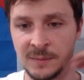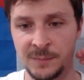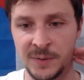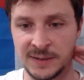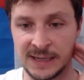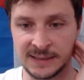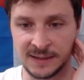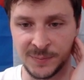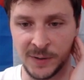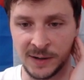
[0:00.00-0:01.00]
protect
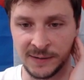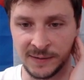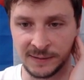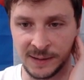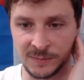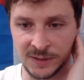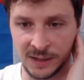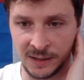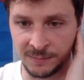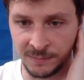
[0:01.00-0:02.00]
his pawn at the same
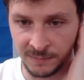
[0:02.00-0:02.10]
time.